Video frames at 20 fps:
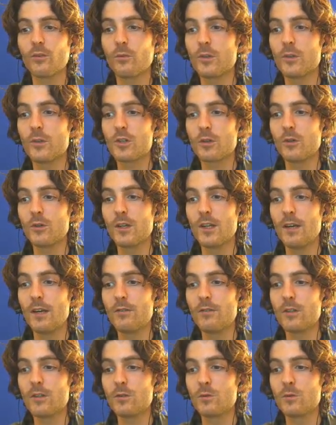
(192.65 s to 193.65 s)
which you could
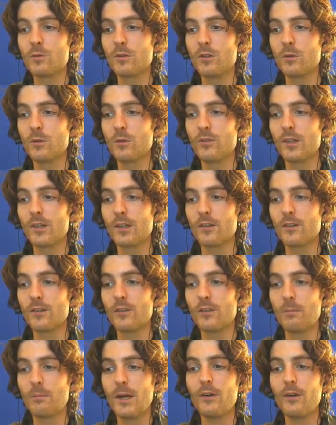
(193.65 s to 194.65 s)
never do using the
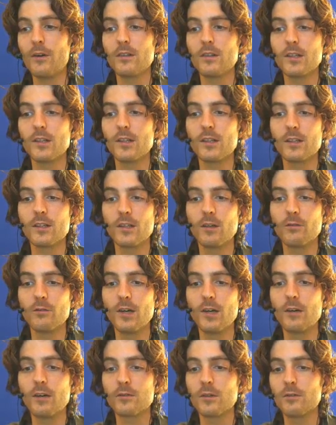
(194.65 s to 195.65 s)
parenting of
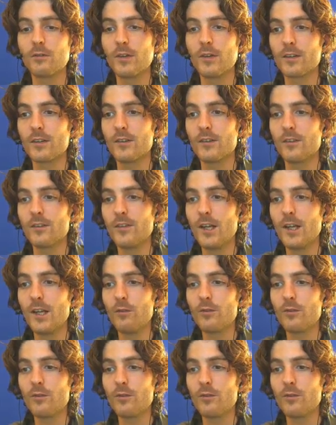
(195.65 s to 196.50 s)
After Effects itself.